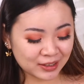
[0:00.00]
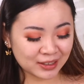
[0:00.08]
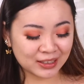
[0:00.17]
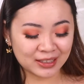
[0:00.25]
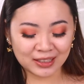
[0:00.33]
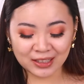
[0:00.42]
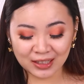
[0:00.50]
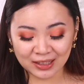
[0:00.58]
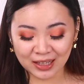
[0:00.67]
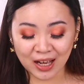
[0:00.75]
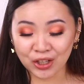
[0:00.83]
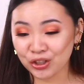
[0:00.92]
It's just
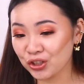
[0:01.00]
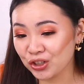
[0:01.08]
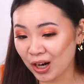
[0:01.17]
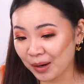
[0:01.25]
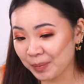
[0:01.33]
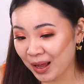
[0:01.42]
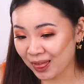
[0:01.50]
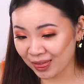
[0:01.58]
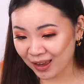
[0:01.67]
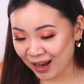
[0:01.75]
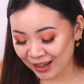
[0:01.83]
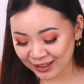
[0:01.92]
a sharp
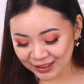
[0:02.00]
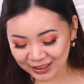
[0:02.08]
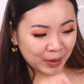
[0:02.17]
line.